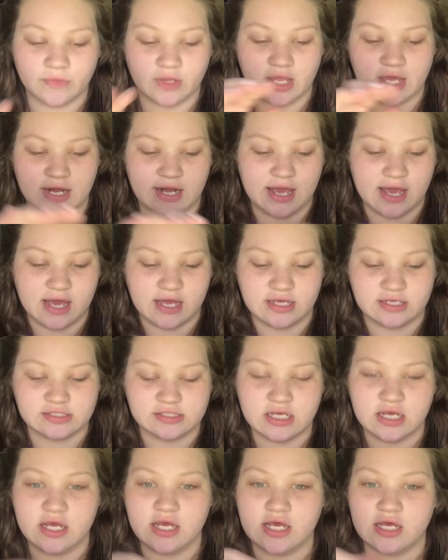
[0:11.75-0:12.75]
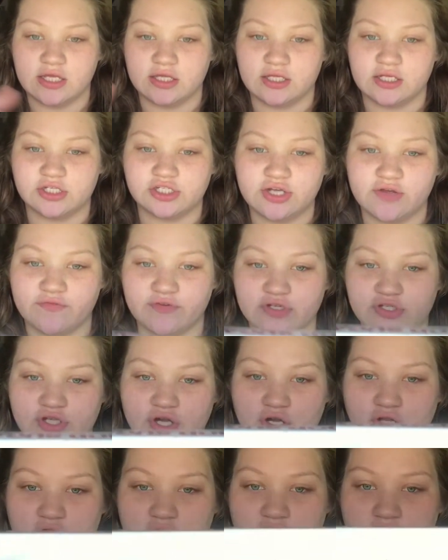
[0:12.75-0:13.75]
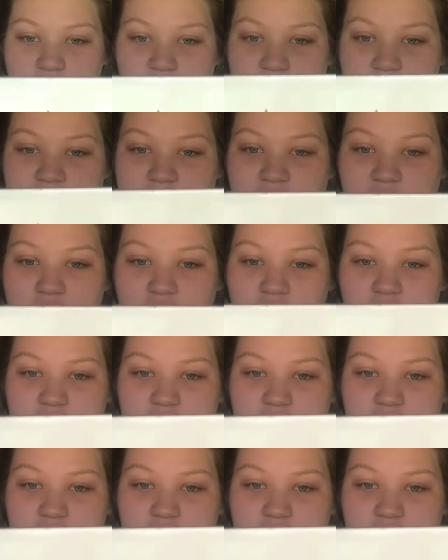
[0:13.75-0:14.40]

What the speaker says: and it has the Jeffree Star logo on the front.